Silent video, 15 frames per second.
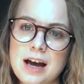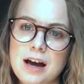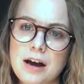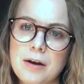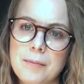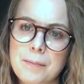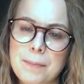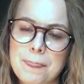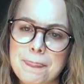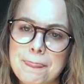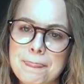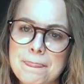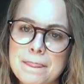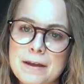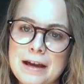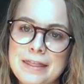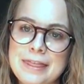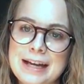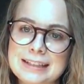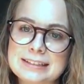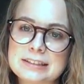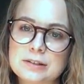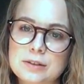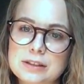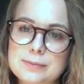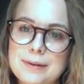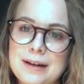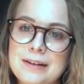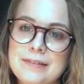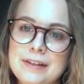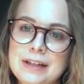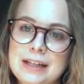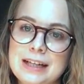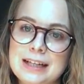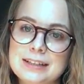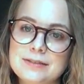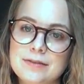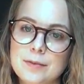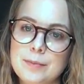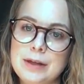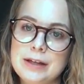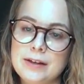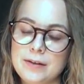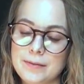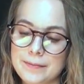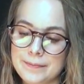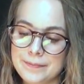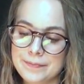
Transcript: And that's the worst part of EDS for me.